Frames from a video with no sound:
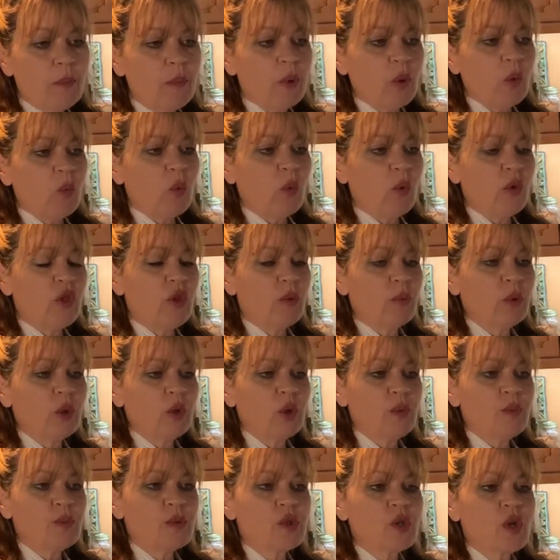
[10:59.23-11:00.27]
but the
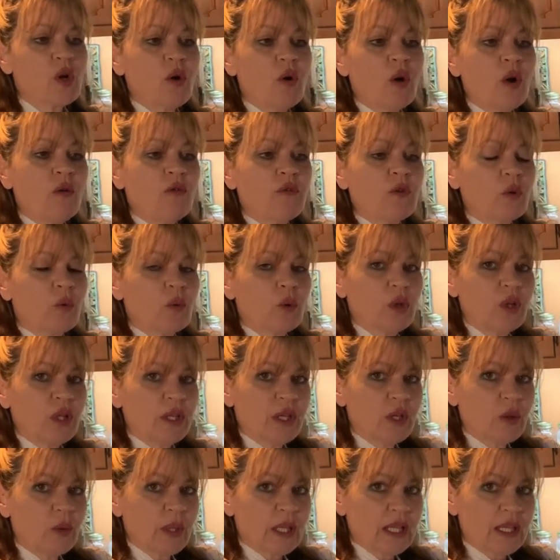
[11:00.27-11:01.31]
blooms go over
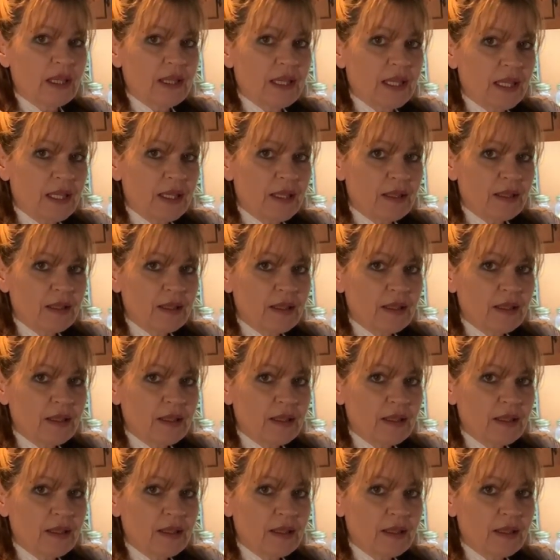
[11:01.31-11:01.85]
really quickly.